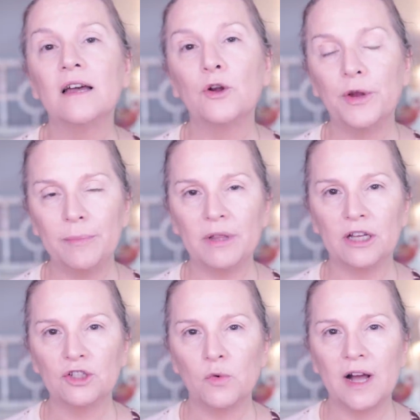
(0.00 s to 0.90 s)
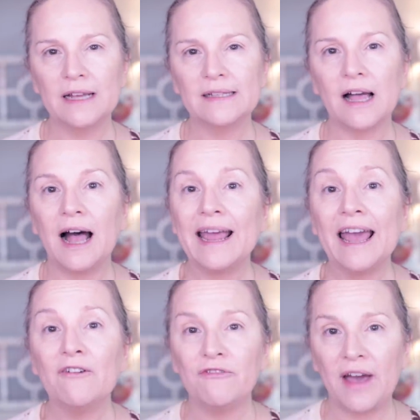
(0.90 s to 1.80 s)
Cream blush wise, I
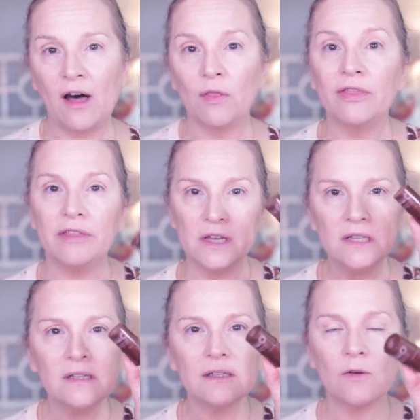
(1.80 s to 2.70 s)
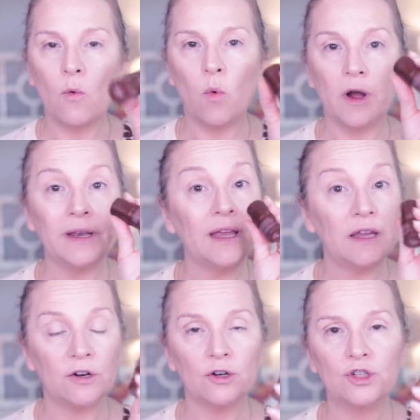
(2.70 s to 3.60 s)
have found this one
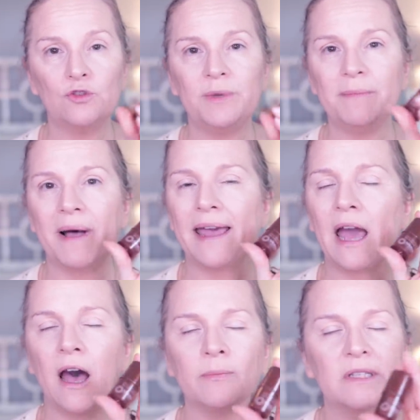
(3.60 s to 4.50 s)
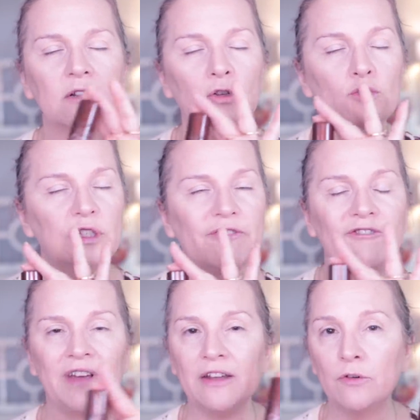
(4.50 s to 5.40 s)
here to be my absolute
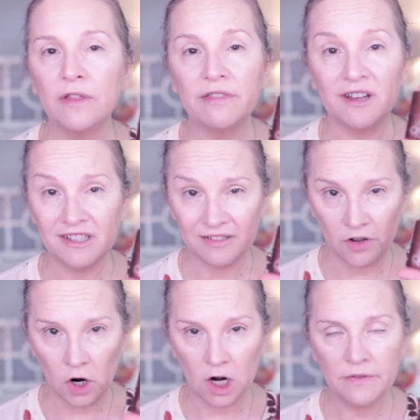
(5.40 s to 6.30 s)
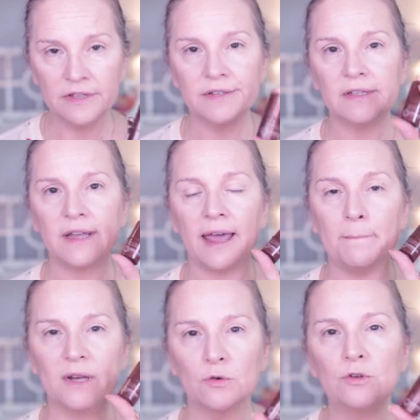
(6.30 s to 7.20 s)
favorite thus far. This is a
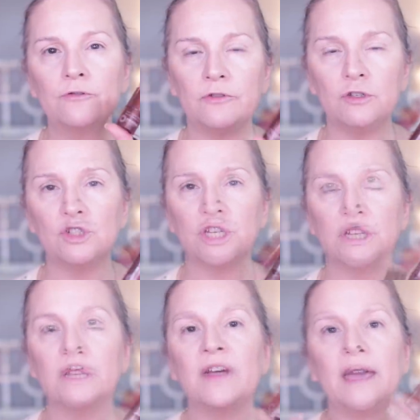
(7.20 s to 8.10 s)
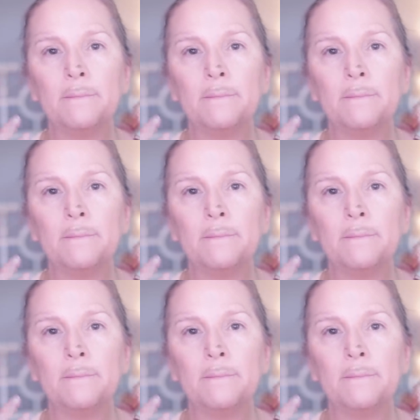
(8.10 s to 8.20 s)
mineral fusion, sort of a